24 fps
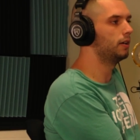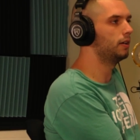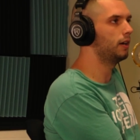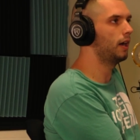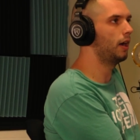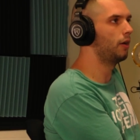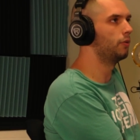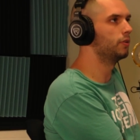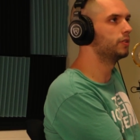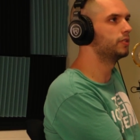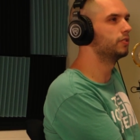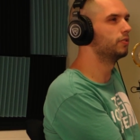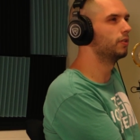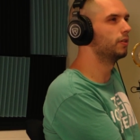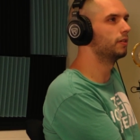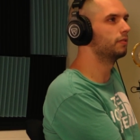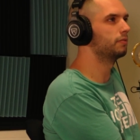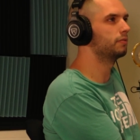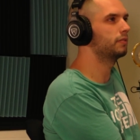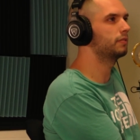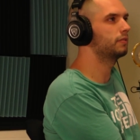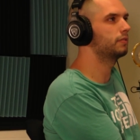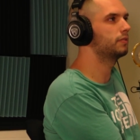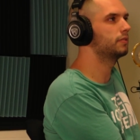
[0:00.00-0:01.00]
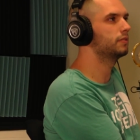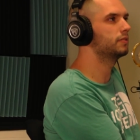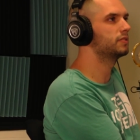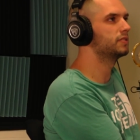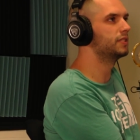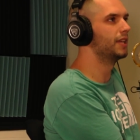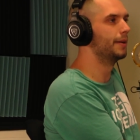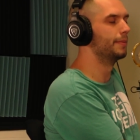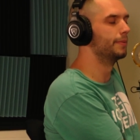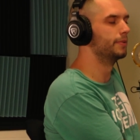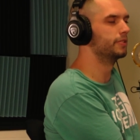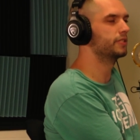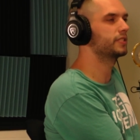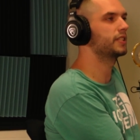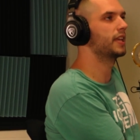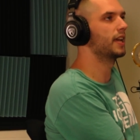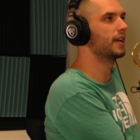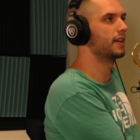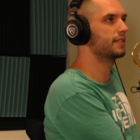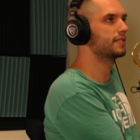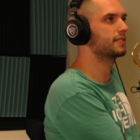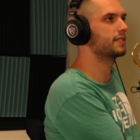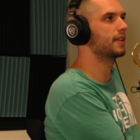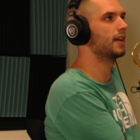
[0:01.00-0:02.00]
I went to a Sabres
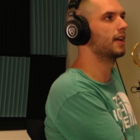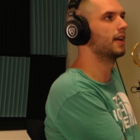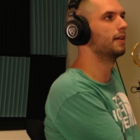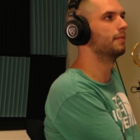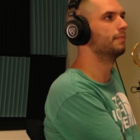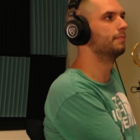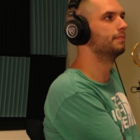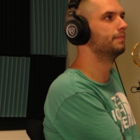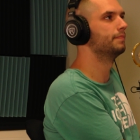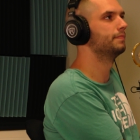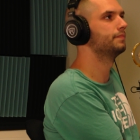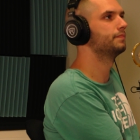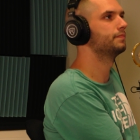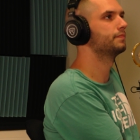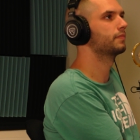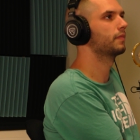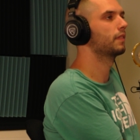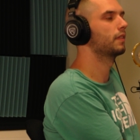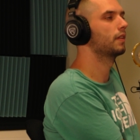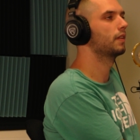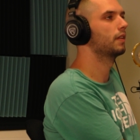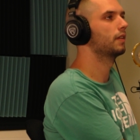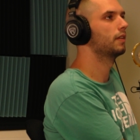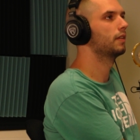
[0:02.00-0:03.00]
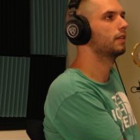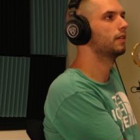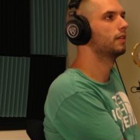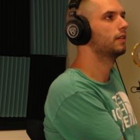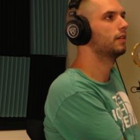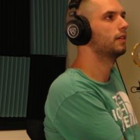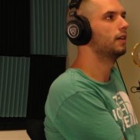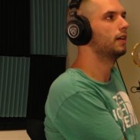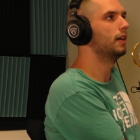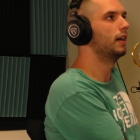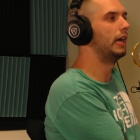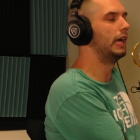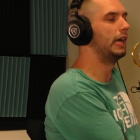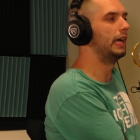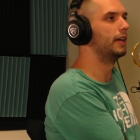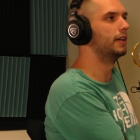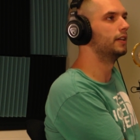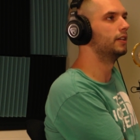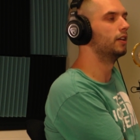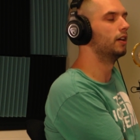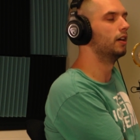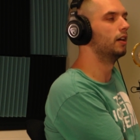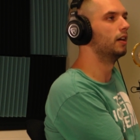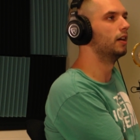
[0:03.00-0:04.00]
Kings game. Ooh, okay.
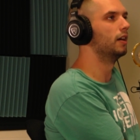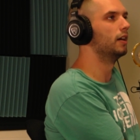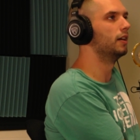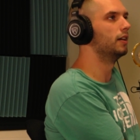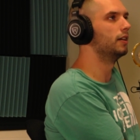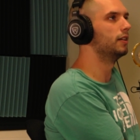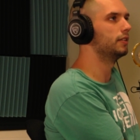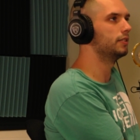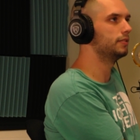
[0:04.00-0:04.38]
And uh,